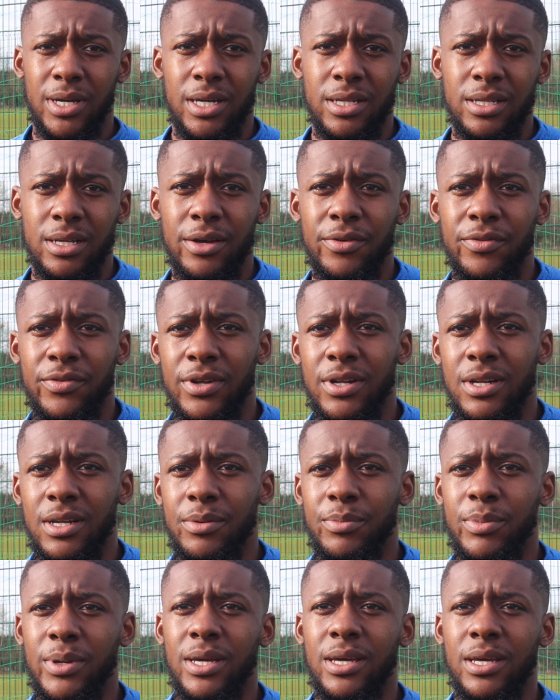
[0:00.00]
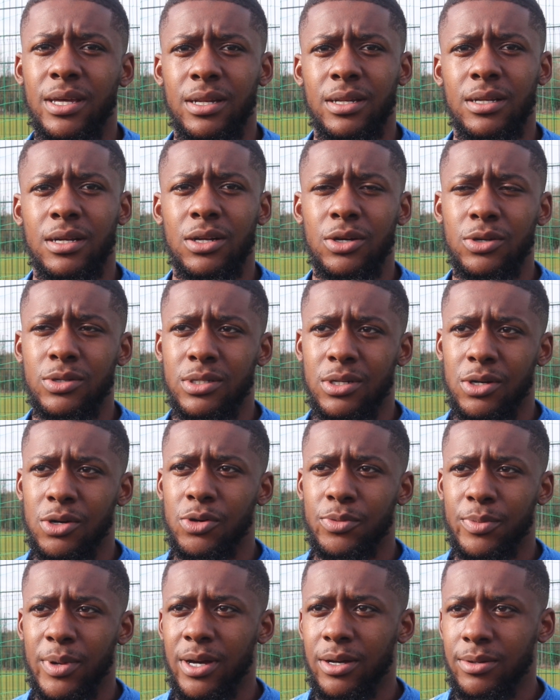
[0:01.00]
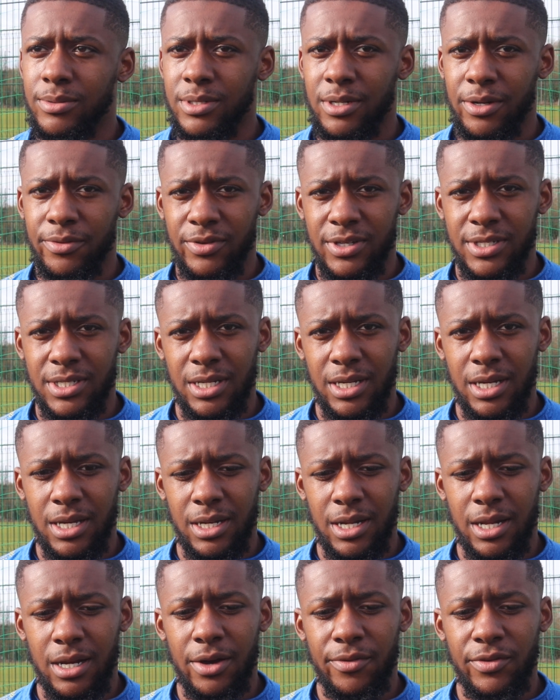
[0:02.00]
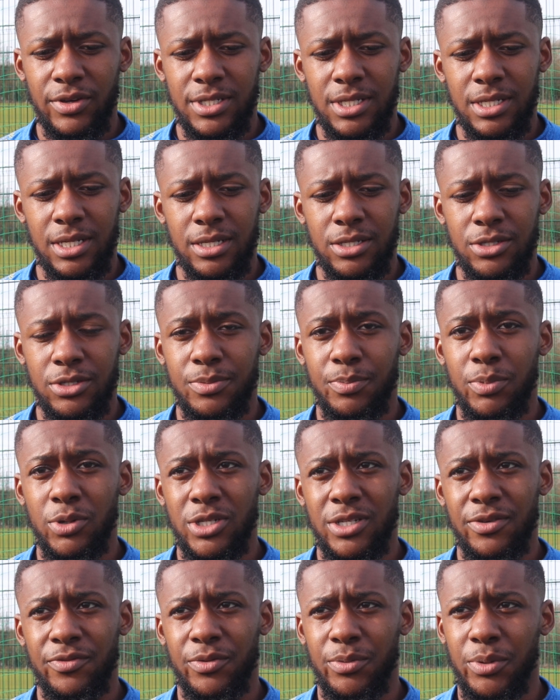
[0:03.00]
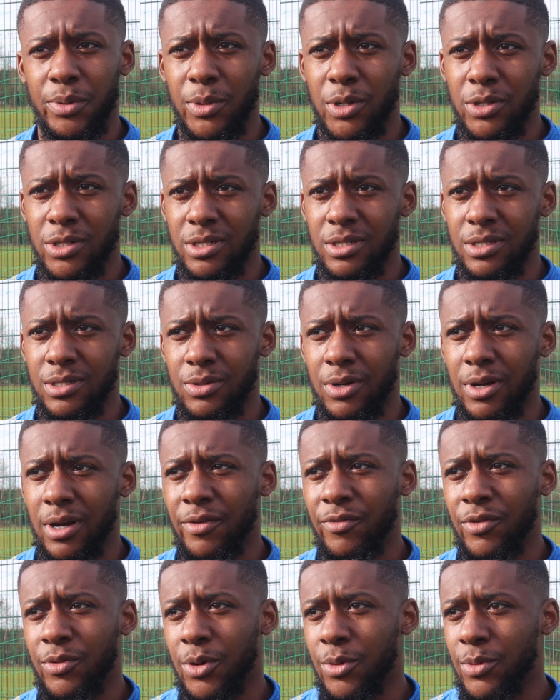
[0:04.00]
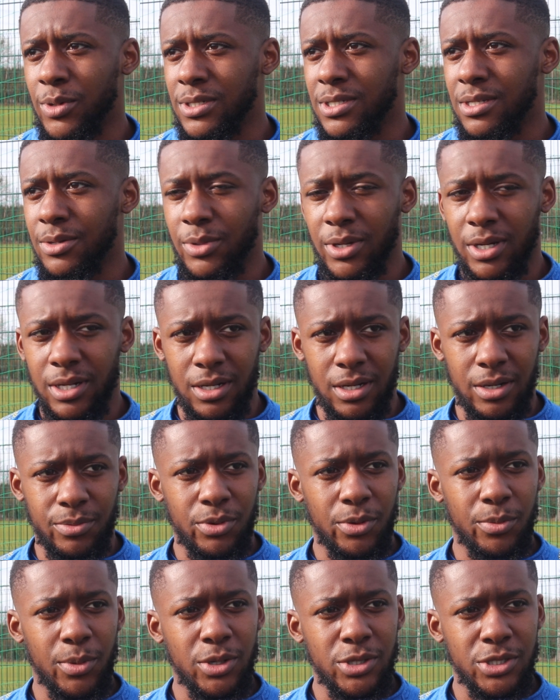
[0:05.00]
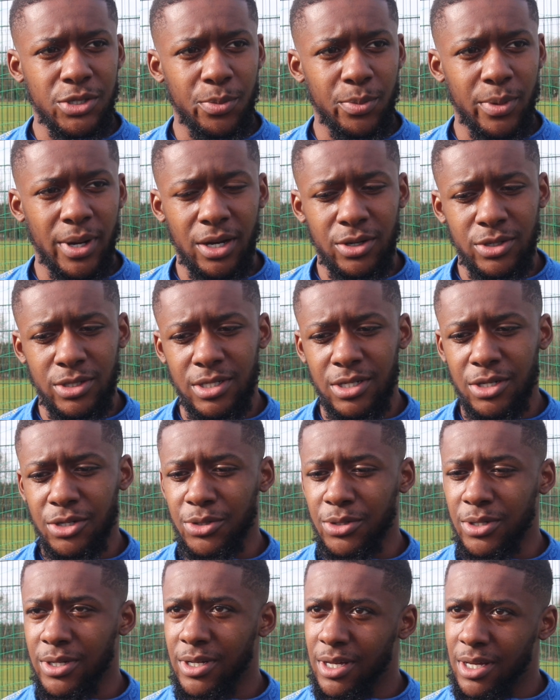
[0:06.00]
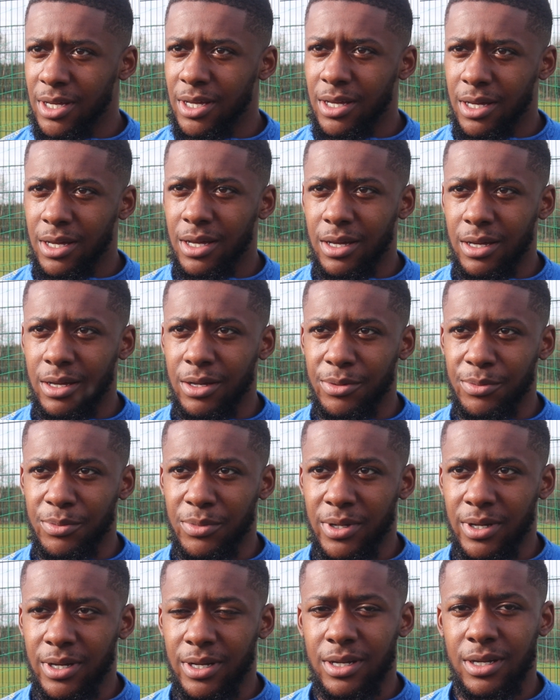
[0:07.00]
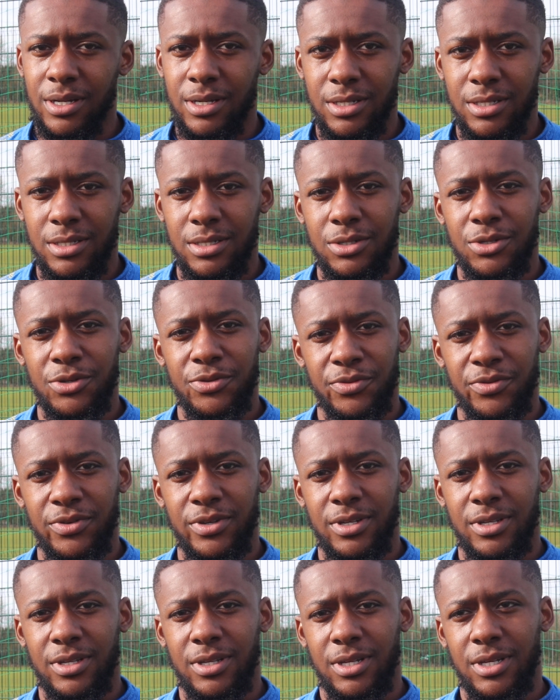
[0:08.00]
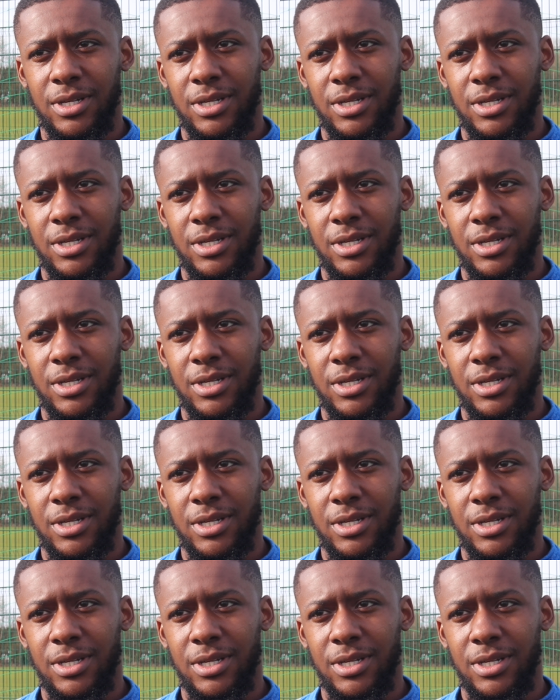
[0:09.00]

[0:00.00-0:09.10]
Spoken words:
Yeah, definitely. Being close to home helps, obviously. And then obviously just pushing for promotion as well. Everyone wants to be in a promotion battle, so it's a good fit.